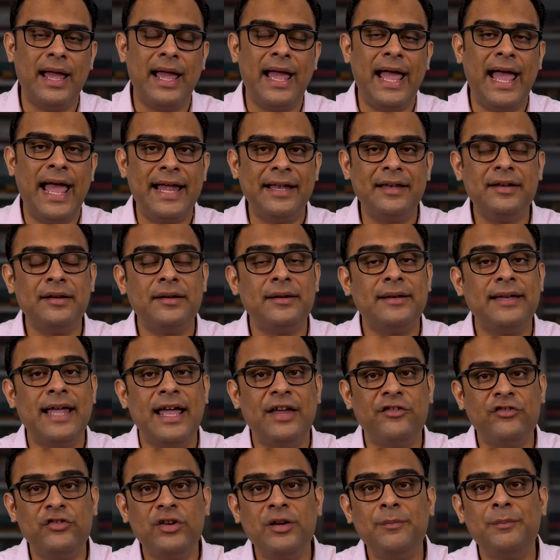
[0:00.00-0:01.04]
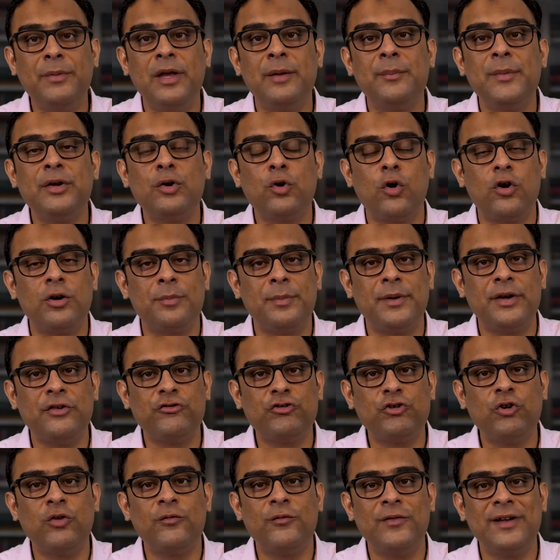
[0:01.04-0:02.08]
and National Payment
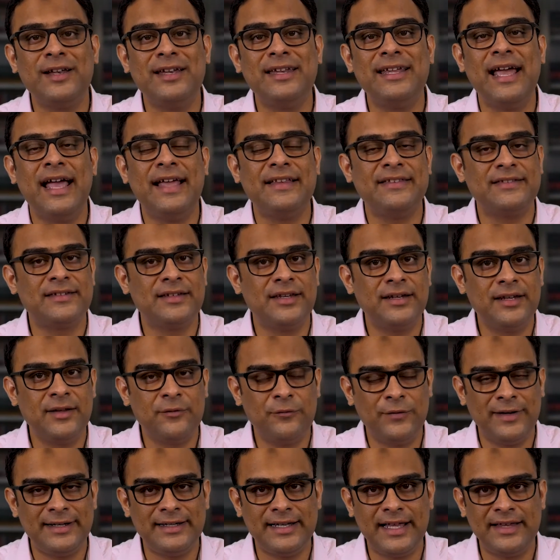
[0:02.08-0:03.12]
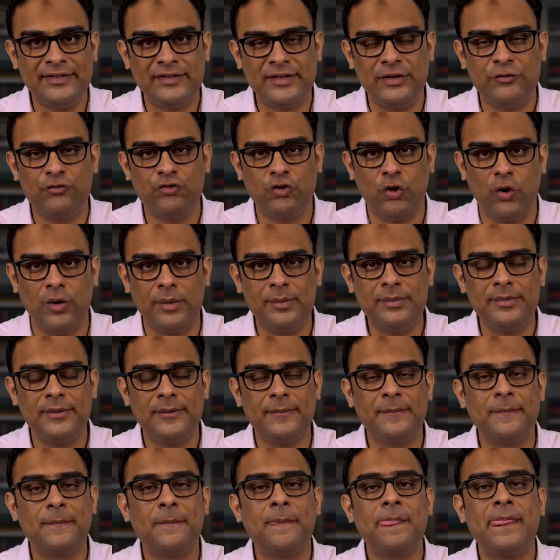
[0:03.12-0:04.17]
Corporation of India has done a fantastic job,
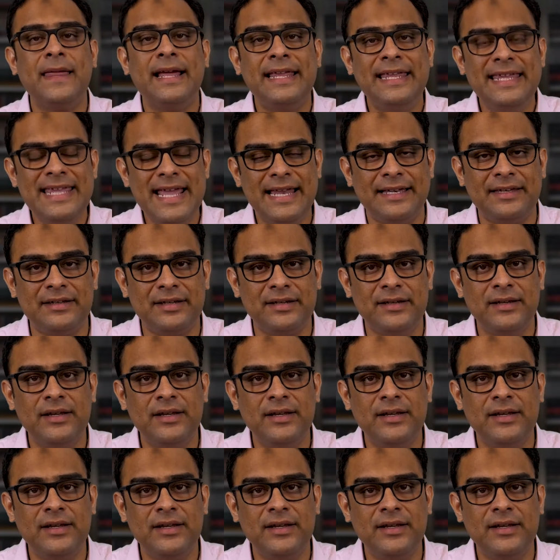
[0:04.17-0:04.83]
yet